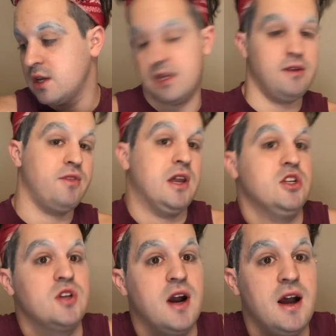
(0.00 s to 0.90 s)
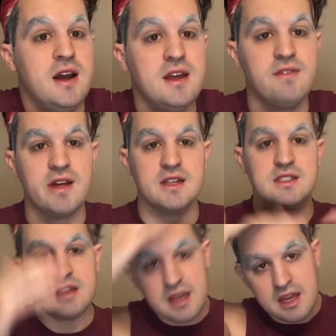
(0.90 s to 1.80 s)
give that a try, give that a
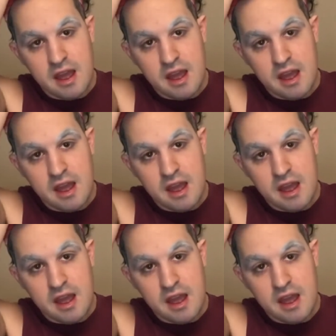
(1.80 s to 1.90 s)
see,